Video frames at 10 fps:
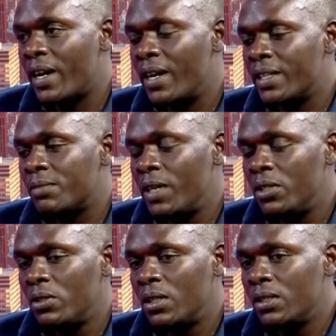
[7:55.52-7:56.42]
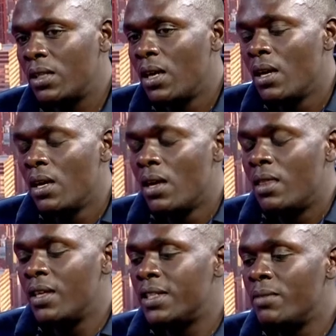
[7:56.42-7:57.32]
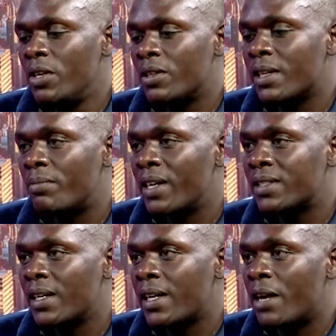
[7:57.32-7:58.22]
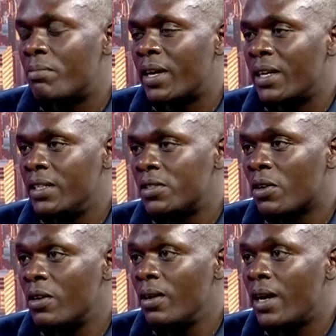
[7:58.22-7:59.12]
pare na specialist. This immunosuppressant are prednisolone